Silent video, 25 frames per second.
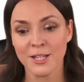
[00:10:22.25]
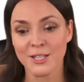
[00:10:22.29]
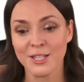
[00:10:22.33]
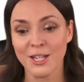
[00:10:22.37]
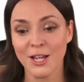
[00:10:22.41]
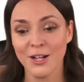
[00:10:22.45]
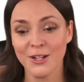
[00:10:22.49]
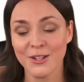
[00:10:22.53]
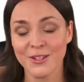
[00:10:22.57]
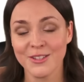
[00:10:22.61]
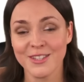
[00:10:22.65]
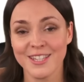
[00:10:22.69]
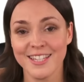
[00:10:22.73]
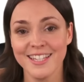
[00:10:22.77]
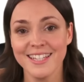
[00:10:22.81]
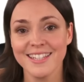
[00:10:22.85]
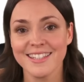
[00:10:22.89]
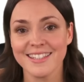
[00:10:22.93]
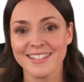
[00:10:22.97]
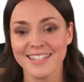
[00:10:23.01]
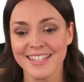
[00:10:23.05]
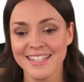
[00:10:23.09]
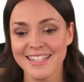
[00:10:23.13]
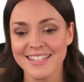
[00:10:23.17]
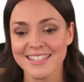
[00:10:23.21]
So
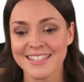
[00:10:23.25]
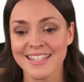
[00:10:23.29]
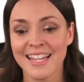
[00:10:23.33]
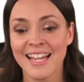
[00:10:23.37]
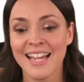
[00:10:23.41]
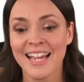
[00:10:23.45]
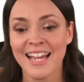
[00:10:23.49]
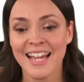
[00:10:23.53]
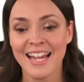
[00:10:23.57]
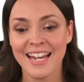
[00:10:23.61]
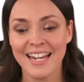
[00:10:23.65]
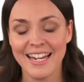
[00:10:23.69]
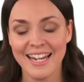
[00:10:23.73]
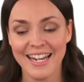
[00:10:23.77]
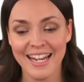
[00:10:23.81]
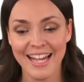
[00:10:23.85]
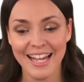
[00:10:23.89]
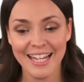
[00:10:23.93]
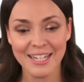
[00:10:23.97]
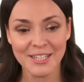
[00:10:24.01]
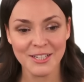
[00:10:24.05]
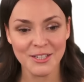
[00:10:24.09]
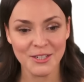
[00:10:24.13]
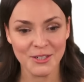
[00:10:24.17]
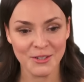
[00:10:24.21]
this is
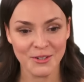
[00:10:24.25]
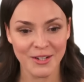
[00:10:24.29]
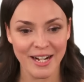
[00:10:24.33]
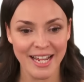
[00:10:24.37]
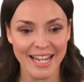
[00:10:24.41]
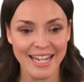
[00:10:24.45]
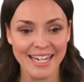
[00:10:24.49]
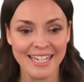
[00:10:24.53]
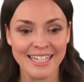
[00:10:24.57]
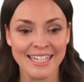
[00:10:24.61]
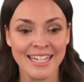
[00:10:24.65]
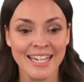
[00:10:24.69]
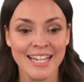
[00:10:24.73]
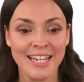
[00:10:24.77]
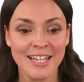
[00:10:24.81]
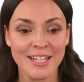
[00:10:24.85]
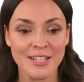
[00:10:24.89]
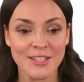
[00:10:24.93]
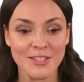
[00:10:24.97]
not correct.